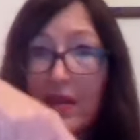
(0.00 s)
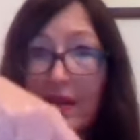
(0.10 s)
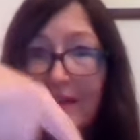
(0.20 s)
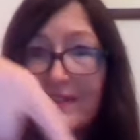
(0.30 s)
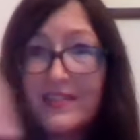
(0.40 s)

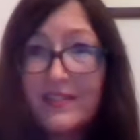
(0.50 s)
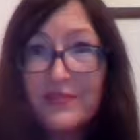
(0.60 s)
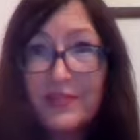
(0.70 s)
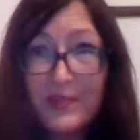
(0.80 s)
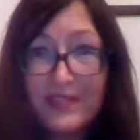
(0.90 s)
he just
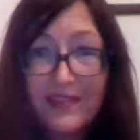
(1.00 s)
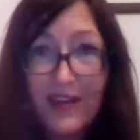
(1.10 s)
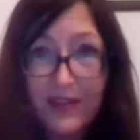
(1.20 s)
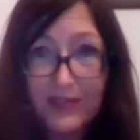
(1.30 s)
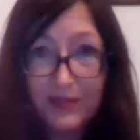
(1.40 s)
drew a
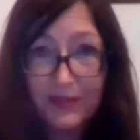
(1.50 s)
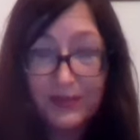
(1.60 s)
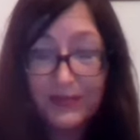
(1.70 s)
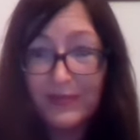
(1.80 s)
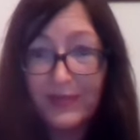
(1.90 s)

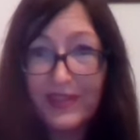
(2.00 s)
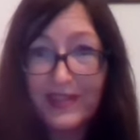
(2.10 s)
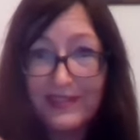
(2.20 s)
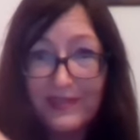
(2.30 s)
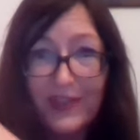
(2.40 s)
circle with
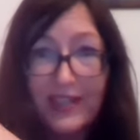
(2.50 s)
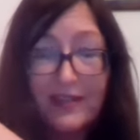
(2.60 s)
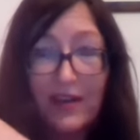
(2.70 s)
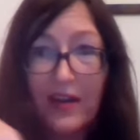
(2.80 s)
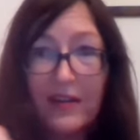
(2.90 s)
his
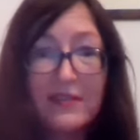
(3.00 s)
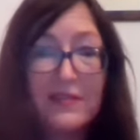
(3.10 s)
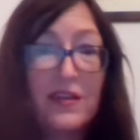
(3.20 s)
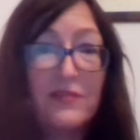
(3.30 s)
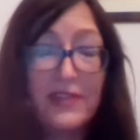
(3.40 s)
finger,
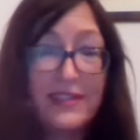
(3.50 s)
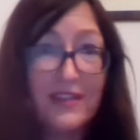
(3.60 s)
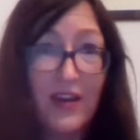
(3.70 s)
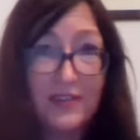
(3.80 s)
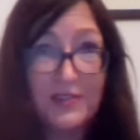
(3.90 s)
a really
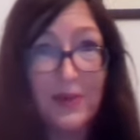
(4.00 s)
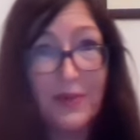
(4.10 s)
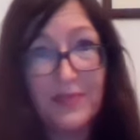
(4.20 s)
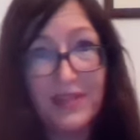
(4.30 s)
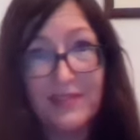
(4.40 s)
large
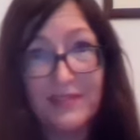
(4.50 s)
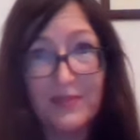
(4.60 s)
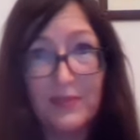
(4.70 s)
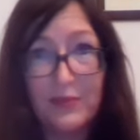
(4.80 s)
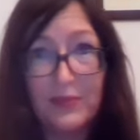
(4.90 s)
one, because
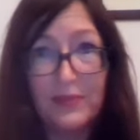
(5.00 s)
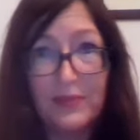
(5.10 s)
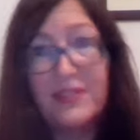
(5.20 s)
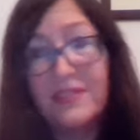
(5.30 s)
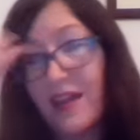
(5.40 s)

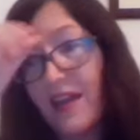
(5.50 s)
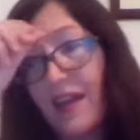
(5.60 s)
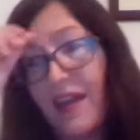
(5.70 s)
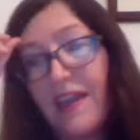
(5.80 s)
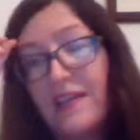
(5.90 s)
all
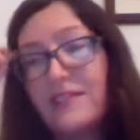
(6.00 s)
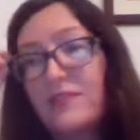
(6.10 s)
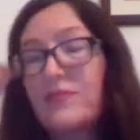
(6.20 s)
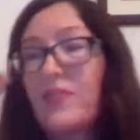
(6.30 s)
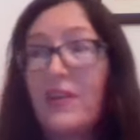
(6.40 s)
8
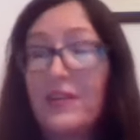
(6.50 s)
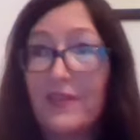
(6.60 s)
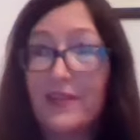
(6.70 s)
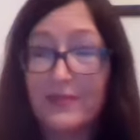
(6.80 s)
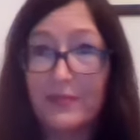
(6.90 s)
or 9 of
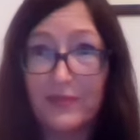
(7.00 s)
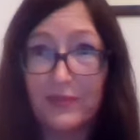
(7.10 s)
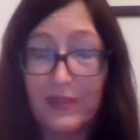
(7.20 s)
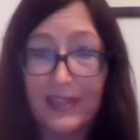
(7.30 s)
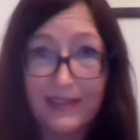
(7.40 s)
us were
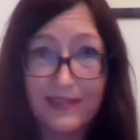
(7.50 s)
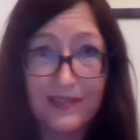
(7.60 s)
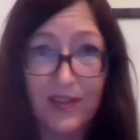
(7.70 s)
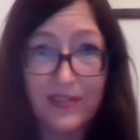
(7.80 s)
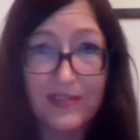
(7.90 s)
all
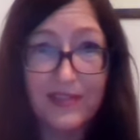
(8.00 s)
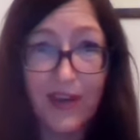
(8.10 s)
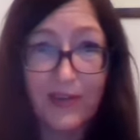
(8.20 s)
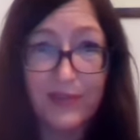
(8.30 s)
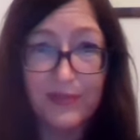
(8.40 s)
inside the
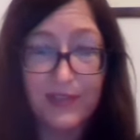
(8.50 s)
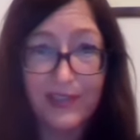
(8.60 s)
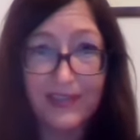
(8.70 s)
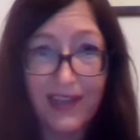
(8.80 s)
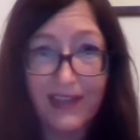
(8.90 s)
circle
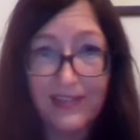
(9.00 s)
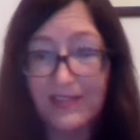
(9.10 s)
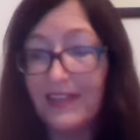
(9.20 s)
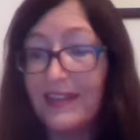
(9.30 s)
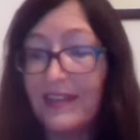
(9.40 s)
doing the energy
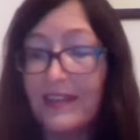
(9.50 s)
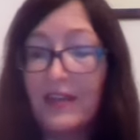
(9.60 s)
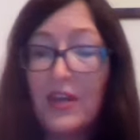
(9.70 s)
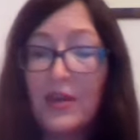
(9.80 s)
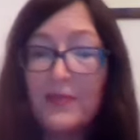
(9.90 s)
healing.
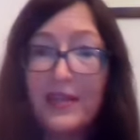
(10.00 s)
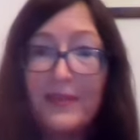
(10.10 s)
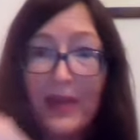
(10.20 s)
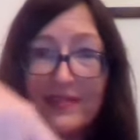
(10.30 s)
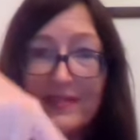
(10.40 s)
He
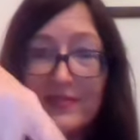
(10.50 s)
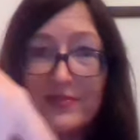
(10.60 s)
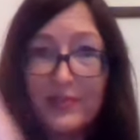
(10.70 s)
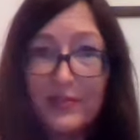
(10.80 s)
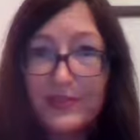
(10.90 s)
basically
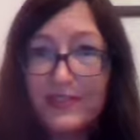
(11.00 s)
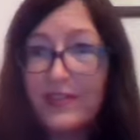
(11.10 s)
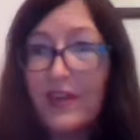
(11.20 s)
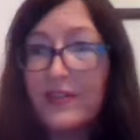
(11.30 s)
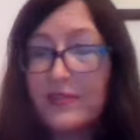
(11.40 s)
drew a
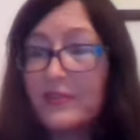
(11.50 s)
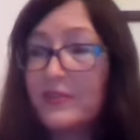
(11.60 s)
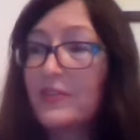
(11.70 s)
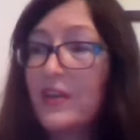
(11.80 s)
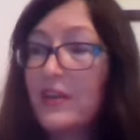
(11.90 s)
circle,